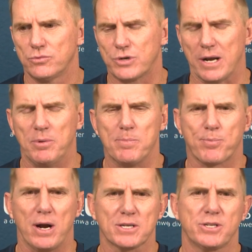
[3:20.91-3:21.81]
Try to be
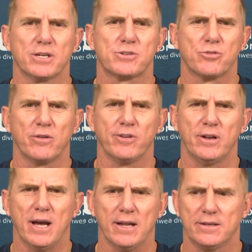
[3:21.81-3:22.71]
process
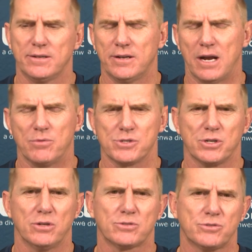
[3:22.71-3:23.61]
driven, not
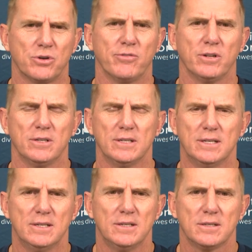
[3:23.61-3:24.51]
results driven,
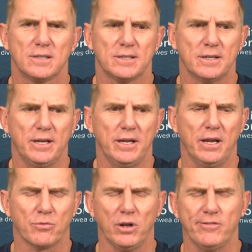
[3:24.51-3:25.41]

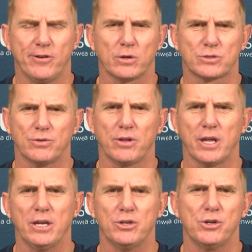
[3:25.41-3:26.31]
and really focus on the
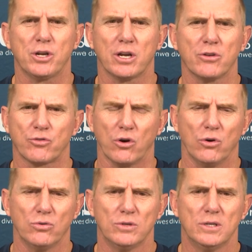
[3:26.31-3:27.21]
things you can
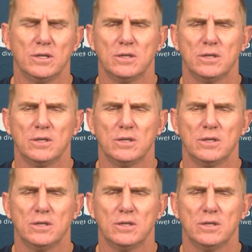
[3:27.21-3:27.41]
control,